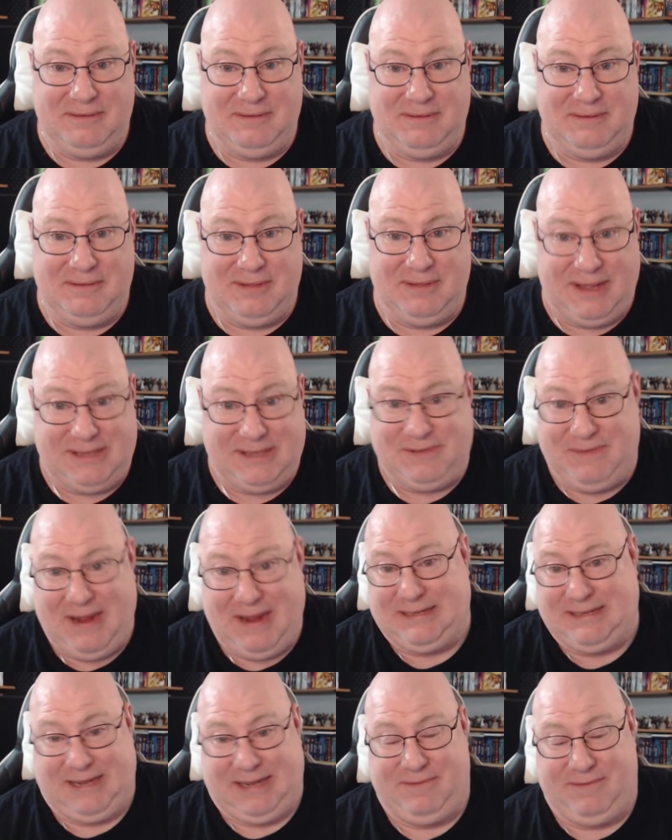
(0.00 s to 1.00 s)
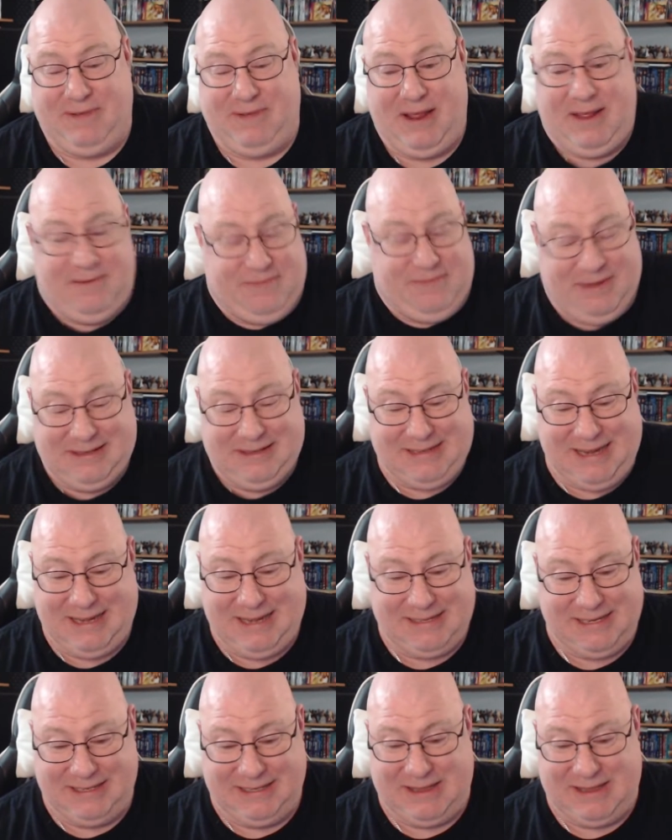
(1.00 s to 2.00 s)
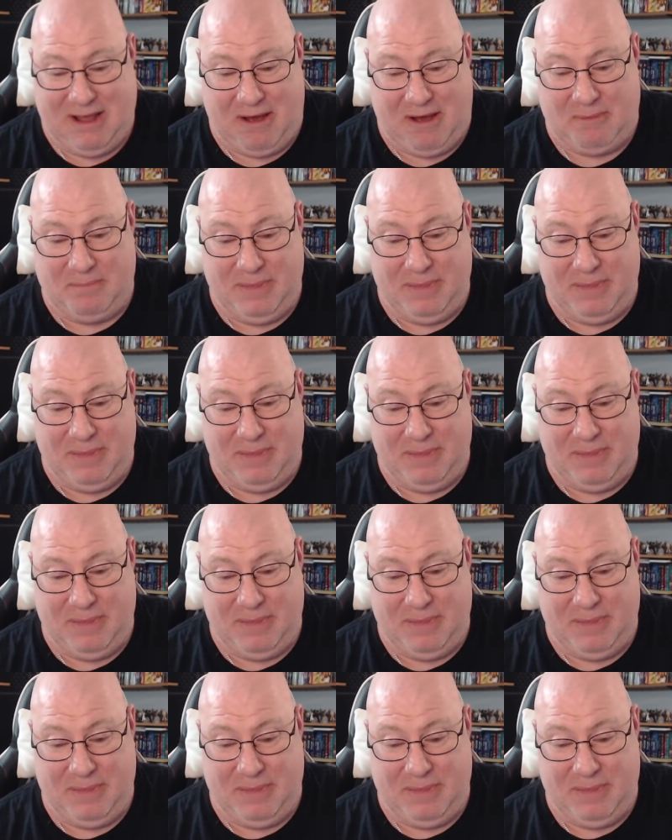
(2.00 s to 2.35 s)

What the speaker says: Let's face it, Fisk isn't dumb.